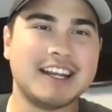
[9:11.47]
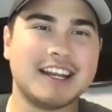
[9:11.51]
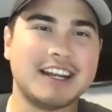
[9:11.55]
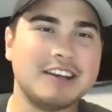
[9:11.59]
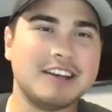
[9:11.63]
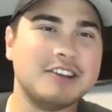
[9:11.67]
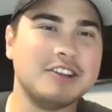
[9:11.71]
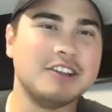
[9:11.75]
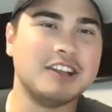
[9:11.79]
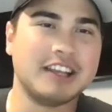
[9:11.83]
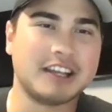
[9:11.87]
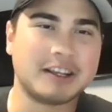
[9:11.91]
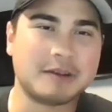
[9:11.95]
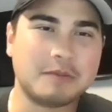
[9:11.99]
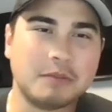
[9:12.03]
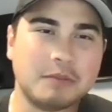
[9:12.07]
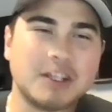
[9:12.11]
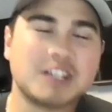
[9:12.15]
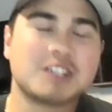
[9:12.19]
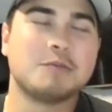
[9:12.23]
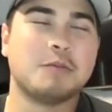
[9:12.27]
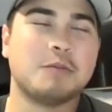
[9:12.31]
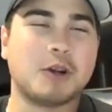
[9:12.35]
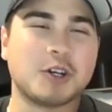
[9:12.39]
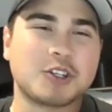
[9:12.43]
I knew you like
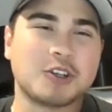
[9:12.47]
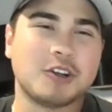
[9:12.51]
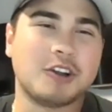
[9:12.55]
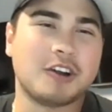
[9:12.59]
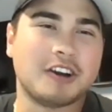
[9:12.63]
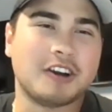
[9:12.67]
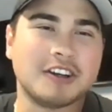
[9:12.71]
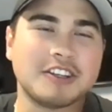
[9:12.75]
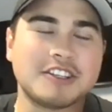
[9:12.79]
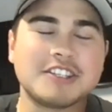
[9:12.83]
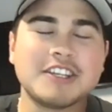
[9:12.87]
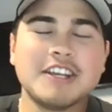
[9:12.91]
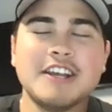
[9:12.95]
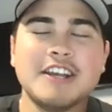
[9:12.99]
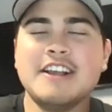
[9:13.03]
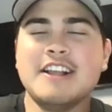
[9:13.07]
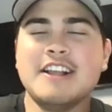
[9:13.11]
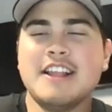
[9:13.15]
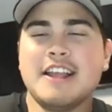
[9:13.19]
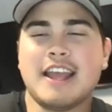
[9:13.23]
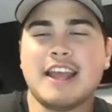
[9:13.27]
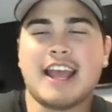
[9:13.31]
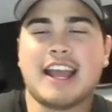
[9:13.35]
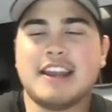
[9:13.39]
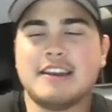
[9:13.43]
mixed martial arts,
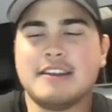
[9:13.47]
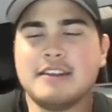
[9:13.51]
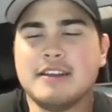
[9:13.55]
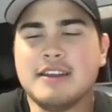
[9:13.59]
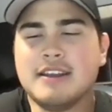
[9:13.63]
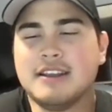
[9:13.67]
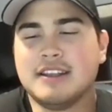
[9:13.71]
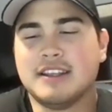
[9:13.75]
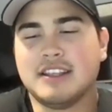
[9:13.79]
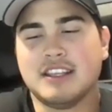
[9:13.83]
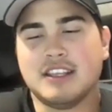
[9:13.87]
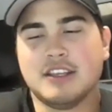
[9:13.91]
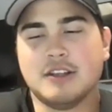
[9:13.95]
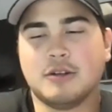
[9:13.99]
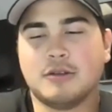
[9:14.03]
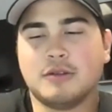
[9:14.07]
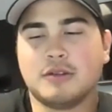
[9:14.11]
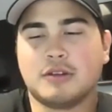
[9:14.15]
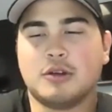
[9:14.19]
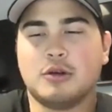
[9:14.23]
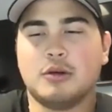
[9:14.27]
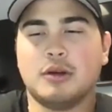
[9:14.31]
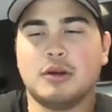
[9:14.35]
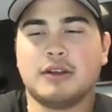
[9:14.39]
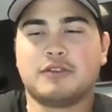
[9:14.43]
and, you know,
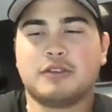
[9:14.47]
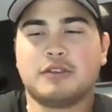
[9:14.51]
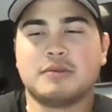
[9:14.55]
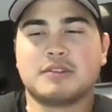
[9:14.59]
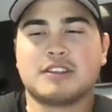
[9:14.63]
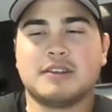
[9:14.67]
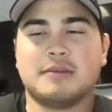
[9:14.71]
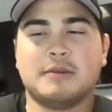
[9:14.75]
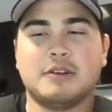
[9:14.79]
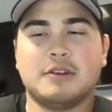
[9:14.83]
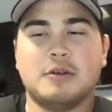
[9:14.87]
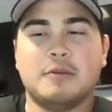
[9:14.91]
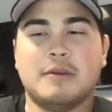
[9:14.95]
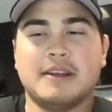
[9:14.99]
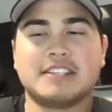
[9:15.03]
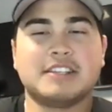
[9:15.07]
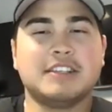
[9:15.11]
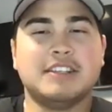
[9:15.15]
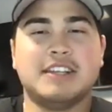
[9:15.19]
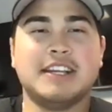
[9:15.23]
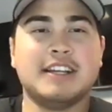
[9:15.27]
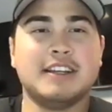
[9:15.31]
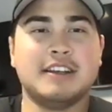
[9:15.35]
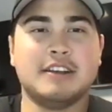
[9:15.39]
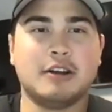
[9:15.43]
going from someone who
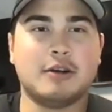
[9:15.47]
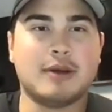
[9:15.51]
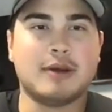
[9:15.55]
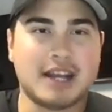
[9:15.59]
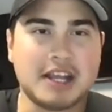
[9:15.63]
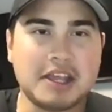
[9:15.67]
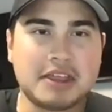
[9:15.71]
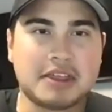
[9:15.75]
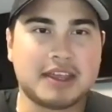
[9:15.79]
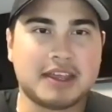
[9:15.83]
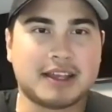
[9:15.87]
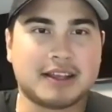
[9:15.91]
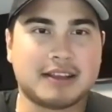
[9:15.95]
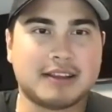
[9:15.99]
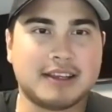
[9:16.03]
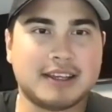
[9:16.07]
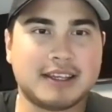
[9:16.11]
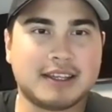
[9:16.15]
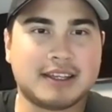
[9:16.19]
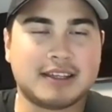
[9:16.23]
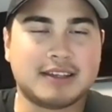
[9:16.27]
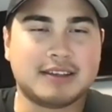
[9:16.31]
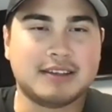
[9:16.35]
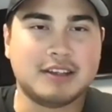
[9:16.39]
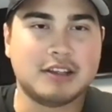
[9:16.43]
basically didn't know anything,
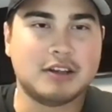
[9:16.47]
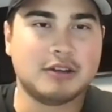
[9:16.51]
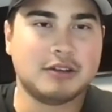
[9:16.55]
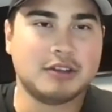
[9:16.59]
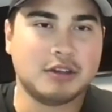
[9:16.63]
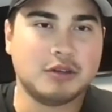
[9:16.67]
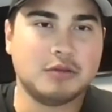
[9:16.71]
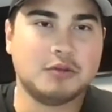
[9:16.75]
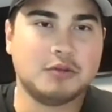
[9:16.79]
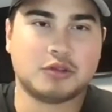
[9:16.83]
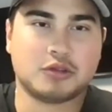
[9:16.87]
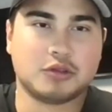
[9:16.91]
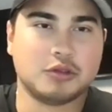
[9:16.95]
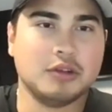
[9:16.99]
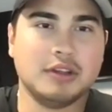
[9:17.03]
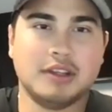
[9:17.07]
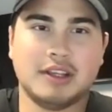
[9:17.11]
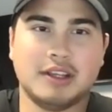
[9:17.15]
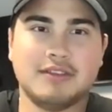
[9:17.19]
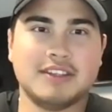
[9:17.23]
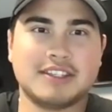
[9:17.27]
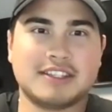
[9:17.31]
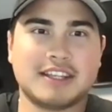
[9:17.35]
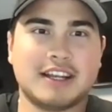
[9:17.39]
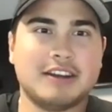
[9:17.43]
like, you know, you truly
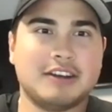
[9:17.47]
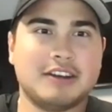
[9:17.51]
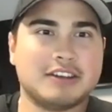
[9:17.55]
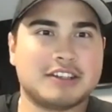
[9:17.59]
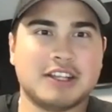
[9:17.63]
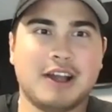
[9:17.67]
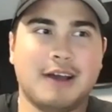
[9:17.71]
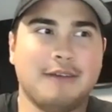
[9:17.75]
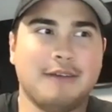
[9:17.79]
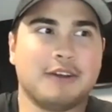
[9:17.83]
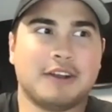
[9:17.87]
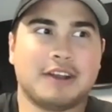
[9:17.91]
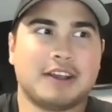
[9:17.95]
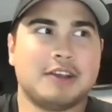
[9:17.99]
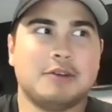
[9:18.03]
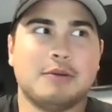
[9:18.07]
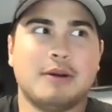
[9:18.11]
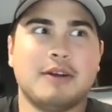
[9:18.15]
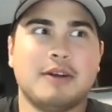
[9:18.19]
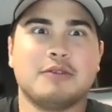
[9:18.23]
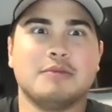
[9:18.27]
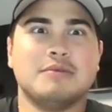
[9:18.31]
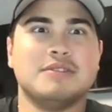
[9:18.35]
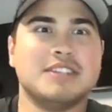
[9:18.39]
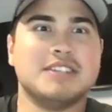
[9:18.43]
even said it yourself. You're like, you
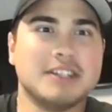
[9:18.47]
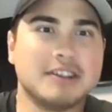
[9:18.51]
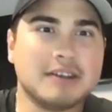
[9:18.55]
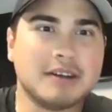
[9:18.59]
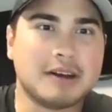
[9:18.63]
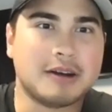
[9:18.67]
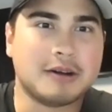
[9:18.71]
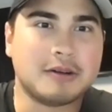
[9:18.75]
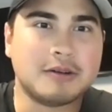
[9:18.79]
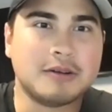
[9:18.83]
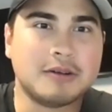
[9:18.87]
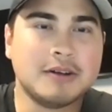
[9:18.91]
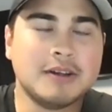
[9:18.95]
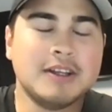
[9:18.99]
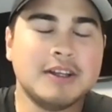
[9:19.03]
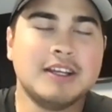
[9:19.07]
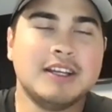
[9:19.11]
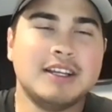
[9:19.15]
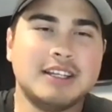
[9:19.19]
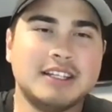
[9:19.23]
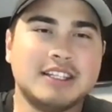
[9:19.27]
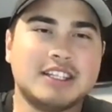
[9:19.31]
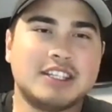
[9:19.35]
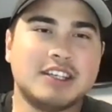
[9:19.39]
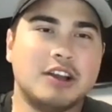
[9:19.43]
went from zero
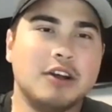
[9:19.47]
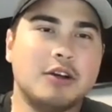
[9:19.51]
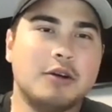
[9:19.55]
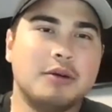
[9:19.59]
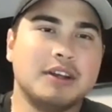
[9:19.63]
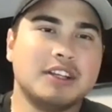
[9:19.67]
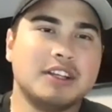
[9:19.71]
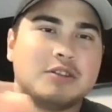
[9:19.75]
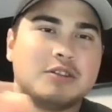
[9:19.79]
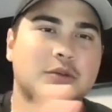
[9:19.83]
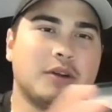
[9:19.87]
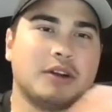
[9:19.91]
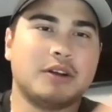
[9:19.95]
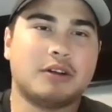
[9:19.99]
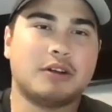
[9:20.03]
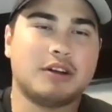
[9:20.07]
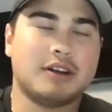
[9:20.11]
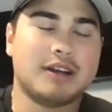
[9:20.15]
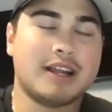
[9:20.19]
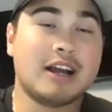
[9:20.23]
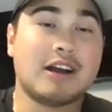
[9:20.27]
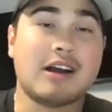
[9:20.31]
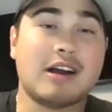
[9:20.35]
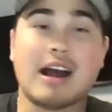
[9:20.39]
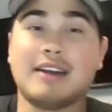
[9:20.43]
to going to where you are
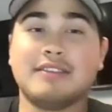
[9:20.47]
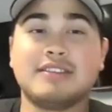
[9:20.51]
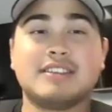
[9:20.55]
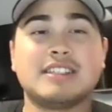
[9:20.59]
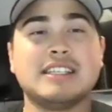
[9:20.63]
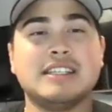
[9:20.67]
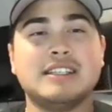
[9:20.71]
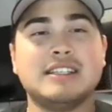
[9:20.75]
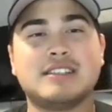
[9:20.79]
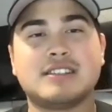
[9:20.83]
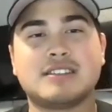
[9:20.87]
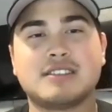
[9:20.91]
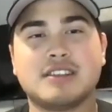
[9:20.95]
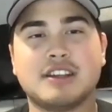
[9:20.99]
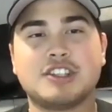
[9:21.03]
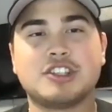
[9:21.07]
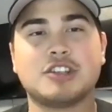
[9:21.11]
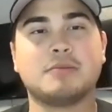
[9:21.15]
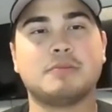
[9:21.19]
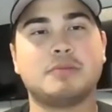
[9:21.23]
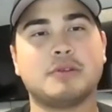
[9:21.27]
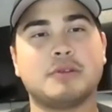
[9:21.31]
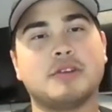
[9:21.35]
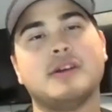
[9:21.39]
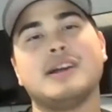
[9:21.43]
now. I've seen such
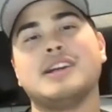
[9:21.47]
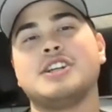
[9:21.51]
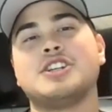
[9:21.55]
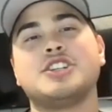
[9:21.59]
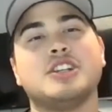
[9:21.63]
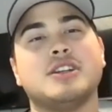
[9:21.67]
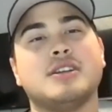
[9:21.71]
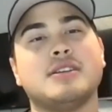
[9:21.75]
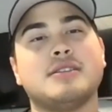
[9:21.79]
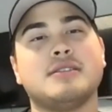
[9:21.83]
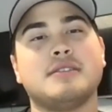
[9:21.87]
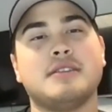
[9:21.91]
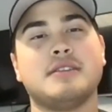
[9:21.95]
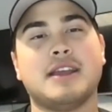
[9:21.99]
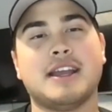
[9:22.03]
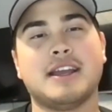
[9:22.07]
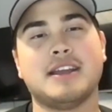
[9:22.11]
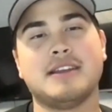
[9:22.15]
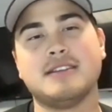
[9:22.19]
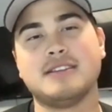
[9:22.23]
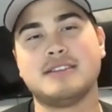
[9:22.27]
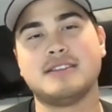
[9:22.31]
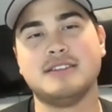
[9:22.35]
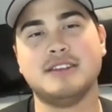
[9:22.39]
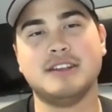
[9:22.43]
a progression,
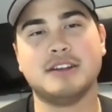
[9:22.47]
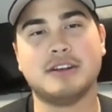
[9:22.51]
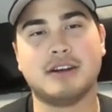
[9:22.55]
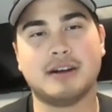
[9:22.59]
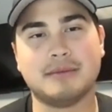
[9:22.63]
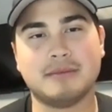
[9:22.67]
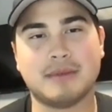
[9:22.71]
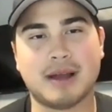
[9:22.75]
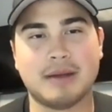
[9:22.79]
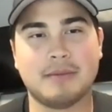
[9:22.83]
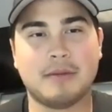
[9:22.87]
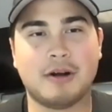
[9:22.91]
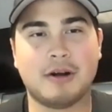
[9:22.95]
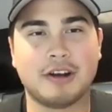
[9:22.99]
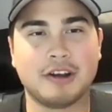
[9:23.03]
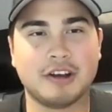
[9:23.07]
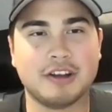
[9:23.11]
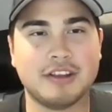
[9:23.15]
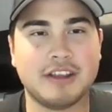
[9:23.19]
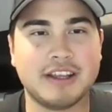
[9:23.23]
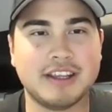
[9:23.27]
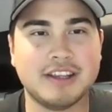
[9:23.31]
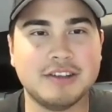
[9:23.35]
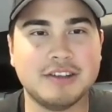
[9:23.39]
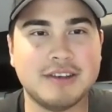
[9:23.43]
and, you know, I'm honored
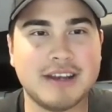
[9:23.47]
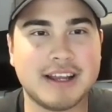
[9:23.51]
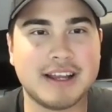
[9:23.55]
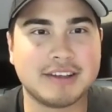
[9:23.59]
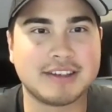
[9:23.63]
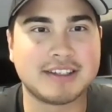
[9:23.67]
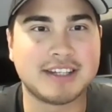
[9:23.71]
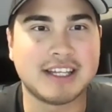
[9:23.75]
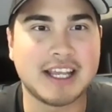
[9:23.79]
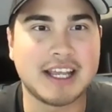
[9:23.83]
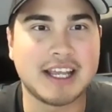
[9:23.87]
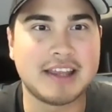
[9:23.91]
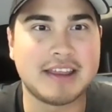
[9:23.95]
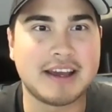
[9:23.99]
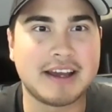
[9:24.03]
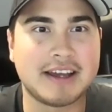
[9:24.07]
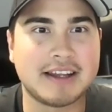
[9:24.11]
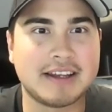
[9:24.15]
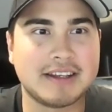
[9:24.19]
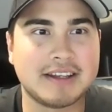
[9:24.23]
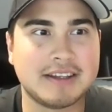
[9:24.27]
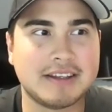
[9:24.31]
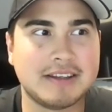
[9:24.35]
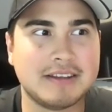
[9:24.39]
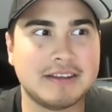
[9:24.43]
that you now say
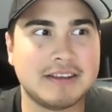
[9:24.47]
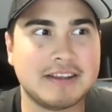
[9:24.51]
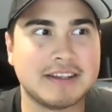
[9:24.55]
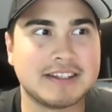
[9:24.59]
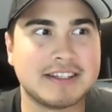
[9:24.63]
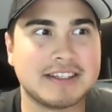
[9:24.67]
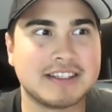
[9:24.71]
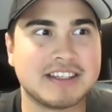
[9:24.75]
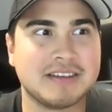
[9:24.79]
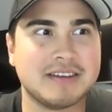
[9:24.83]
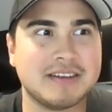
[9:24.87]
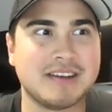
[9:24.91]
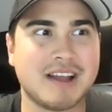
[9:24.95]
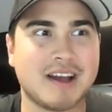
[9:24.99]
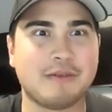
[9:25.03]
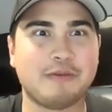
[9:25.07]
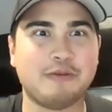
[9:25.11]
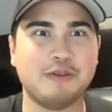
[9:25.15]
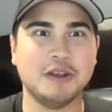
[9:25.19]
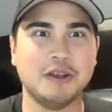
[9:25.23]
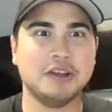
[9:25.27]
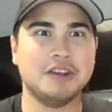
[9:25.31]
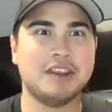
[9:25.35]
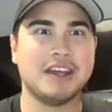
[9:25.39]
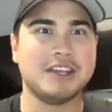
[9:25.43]
that this is a
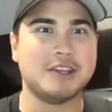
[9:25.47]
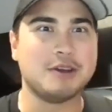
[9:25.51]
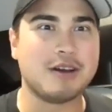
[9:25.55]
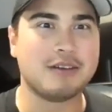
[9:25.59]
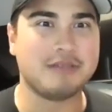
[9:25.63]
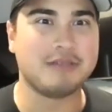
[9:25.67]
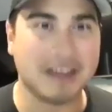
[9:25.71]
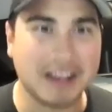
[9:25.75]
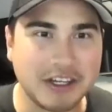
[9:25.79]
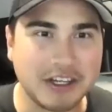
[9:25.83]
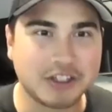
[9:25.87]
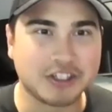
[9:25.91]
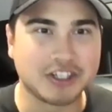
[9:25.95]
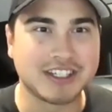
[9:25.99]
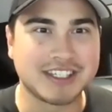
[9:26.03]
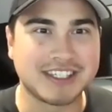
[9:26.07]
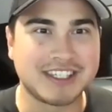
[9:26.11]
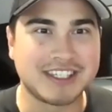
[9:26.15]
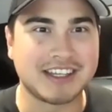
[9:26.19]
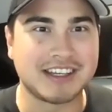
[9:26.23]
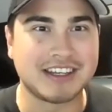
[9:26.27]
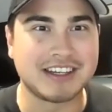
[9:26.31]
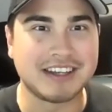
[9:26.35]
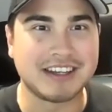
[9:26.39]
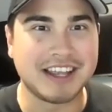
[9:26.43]
field that you have interest
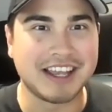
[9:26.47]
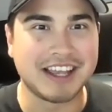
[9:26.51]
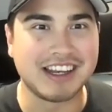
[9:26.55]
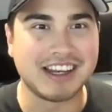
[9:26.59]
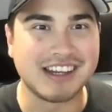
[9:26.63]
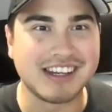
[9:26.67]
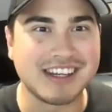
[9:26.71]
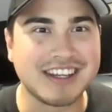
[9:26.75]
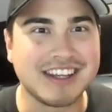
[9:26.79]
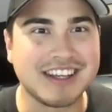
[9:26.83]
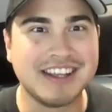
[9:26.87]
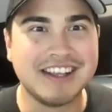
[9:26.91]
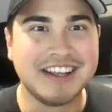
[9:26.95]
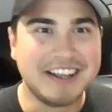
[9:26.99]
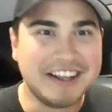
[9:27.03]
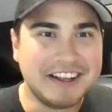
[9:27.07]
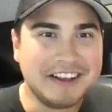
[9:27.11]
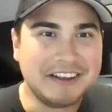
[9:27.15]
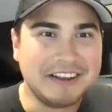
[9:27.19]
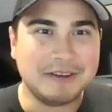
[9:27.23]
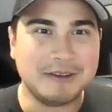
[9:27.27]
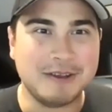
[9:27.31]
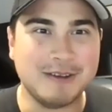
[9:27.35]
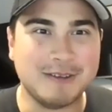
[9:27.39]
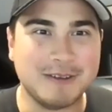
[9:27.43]
in. And
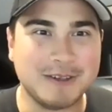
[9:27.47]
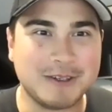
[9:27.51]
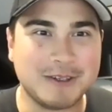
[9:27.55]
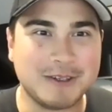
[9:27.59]
even